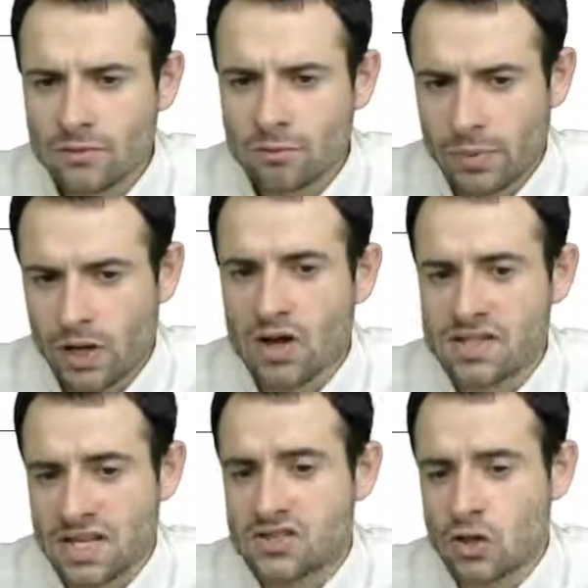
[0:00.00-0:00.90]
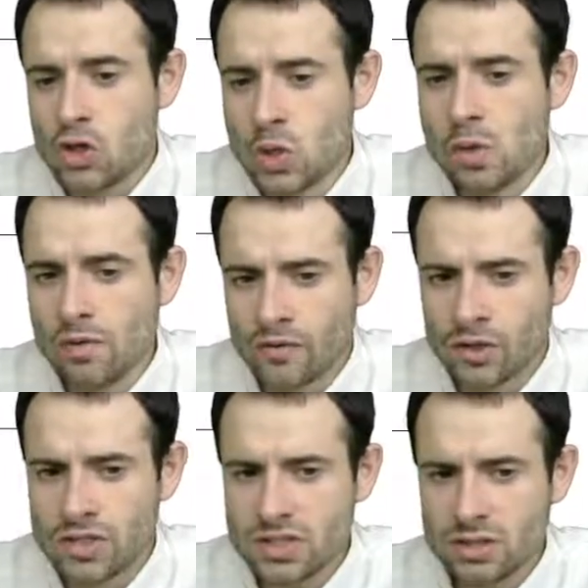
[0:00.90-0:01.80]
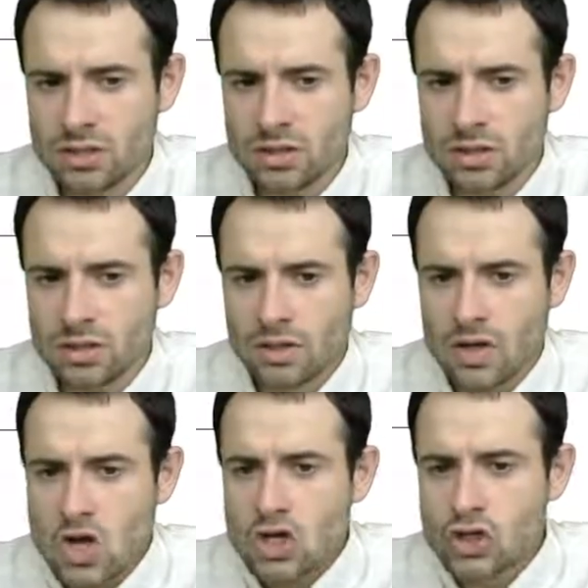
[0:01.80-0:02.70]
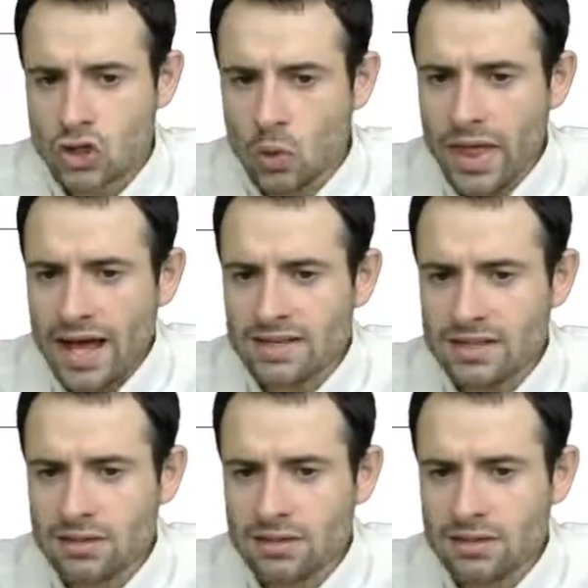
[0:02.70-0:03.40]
because it's U first, so that